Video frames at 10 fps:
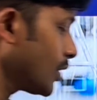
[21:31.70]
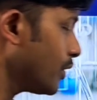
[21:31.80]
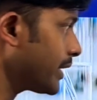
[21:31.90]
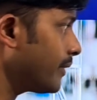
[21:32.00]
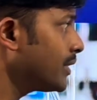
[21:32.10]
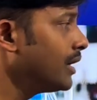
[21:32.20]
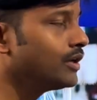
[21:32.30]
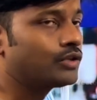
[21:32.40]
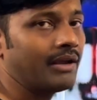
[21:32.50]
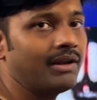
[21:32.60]
Okay.
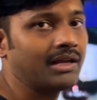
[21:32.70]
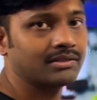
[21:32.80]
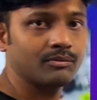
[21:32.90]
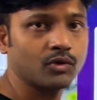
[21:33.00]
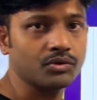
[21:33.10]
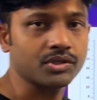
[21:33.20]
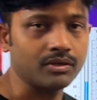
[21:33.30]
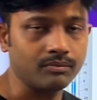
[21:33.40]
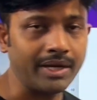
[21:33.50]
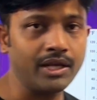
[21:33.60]
So I will ask some
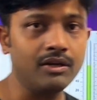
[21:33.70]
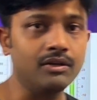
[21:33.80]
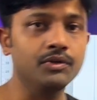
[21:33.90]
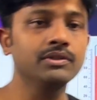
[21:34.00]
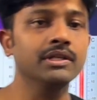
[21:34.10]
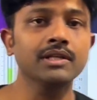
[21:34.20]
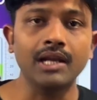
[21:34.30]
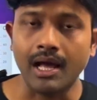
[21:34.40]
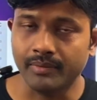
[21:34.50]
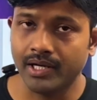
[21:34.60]
question. By using the
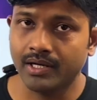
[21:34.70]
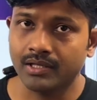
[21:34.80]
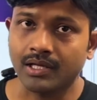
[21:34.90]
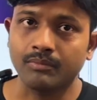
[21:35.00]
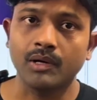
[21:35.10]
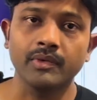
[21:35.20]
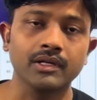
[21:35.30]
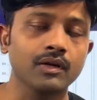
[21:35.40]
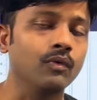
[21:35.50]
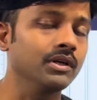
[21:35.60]
laboratory
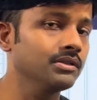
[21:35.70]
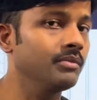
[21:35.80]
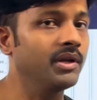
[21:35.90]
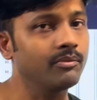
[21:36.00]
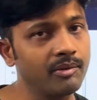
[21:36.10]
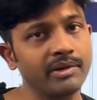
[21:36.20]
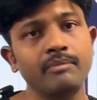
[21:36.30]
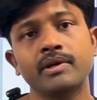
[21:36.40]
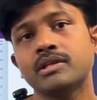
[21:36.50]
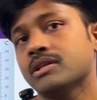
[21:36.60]
thermometer, what is the minimum
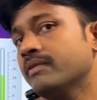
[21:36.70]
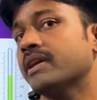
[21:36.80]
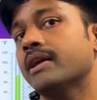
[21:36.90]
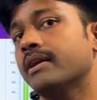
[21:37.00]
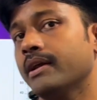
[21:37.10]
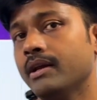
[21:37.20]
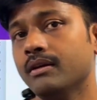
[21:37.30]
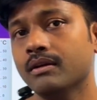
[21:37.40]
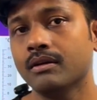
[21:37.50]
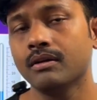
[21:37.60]
temperature we can read?
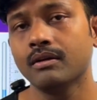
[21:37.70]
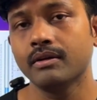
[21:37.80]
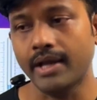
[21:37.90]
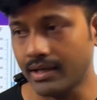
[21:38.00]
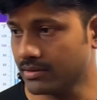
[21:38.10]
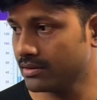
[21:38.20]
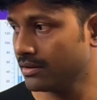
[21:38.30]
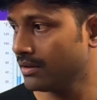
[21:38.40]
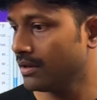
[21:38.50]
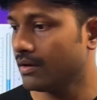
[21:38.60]
Yes.
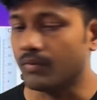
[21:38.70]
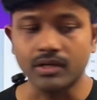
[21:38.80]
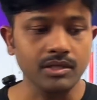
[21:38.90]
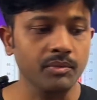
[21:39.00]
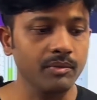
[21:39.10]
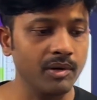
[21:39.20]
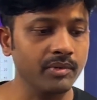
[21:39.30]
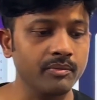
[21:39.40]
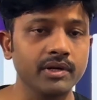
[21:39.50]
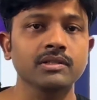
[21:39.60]
What is the
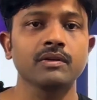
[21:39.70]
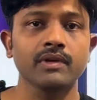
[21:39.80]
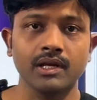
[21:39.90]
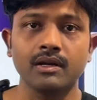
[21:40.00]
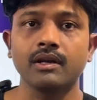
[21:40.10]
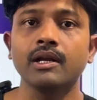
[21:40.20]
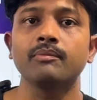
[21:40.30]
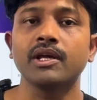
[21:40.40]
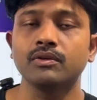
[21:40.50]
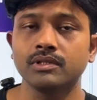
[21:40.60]
minimum temperature we can
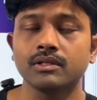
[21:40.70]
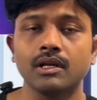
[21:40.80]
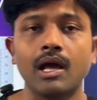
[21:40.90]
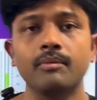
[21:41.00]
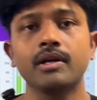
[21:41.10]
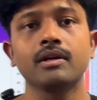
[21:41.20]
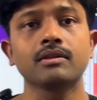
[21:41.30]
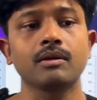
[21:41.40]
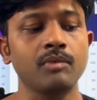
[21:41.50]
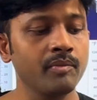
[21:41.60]
read by using the
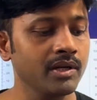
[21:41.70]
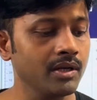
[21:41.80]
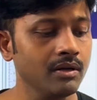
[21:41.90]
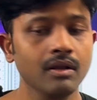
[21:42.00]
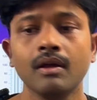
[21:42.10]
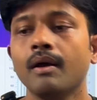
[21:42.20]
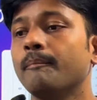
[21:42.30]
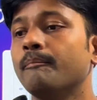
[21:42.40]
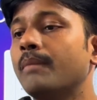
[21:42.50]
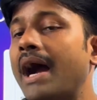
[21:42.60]
laboratory thermometer?
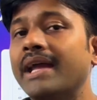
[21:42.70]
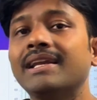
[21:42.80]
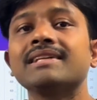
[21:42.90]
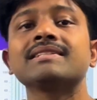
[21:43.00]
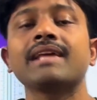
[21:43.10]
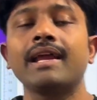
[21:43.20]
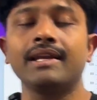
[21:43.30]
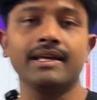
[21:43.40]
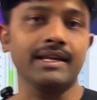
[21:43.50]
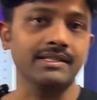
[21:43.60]
Minus 10
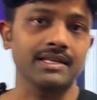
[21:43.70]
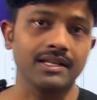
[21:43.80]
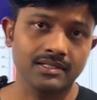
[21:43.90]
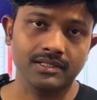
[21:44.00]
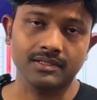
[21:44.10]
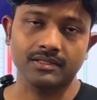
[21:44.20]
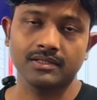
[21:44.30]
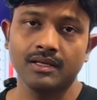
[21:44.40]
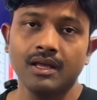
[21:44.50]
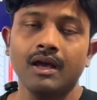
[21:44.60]
degrees Celsius.
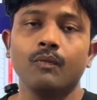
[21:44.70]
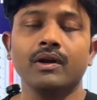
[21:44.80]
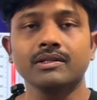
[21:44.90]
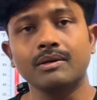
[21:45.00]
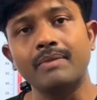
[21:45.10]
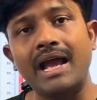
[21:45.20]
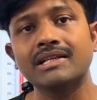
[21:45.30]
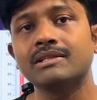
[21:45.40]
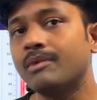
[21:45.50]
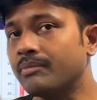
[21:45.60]
What is the
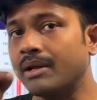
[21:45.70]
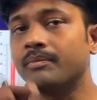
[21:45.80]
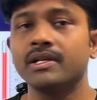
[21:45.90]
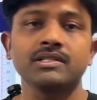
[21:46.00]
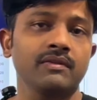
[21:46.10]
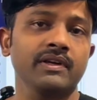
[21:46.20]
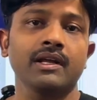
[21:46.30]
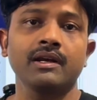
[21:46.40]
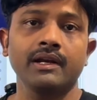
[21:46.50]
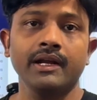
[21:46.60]
maximum temperature we
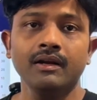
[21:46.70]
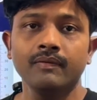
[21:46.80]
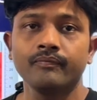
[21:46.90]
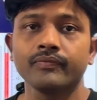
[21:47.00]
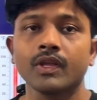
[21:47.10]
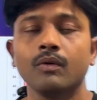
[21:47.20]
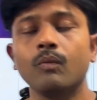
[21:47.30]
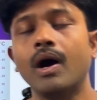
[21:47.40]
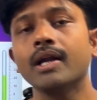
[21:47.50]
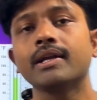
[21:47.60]
can read?
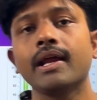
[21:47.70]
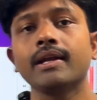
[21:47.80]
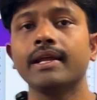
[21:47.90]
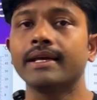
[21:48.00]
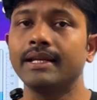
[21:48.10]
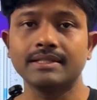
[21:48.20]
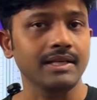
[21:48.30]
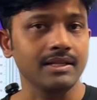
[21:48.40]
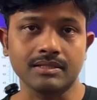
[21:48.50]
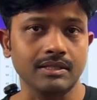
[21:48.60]
110 degrees
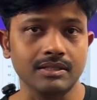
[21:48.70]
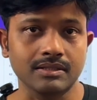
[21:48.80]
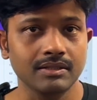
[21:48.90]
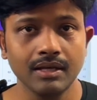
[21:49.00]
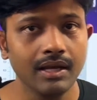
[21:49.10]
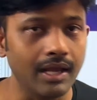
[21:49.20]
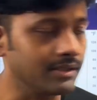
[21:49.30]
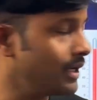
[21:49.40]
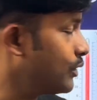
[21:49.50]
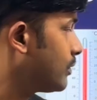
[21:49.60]
Celsius.
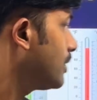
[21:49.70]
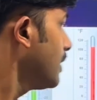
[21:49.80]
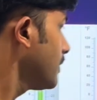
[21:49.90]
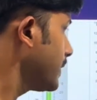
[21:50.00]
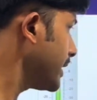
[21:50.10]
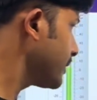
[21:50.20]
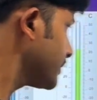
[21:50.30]
Yes or no? Very